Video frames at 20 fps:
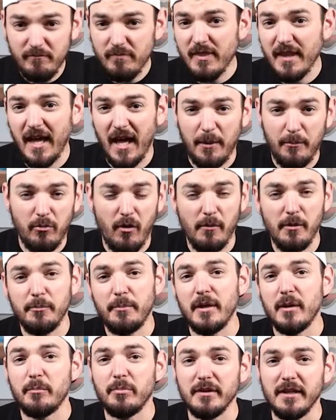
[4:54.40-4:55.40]
I'd probably be
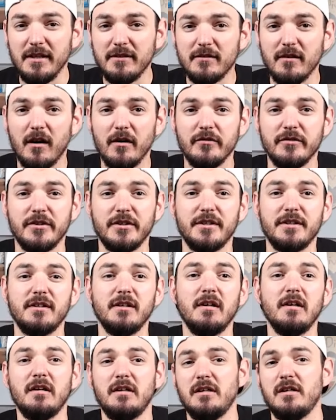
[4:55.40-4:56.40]
a police officer
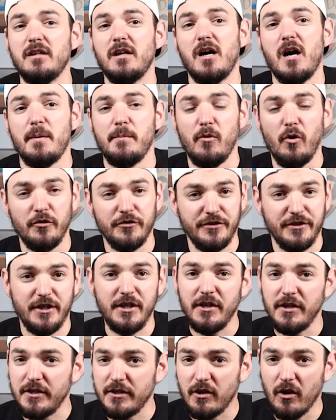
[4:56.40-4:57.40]
um, or
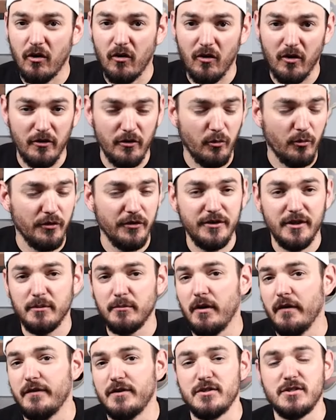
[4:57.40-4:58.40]
security guard or some
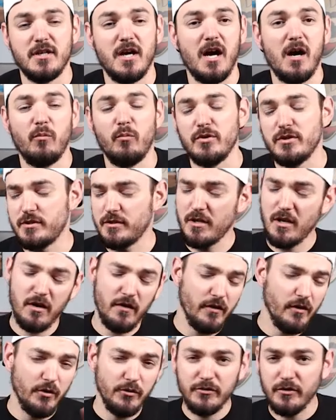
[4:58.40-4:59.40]
other job, which none of
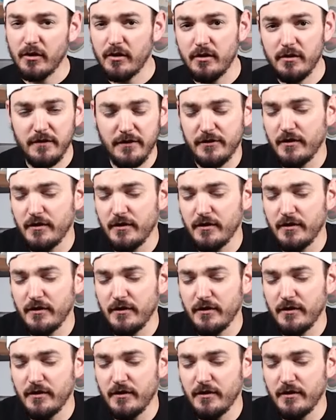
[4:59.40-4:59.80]
those are. There's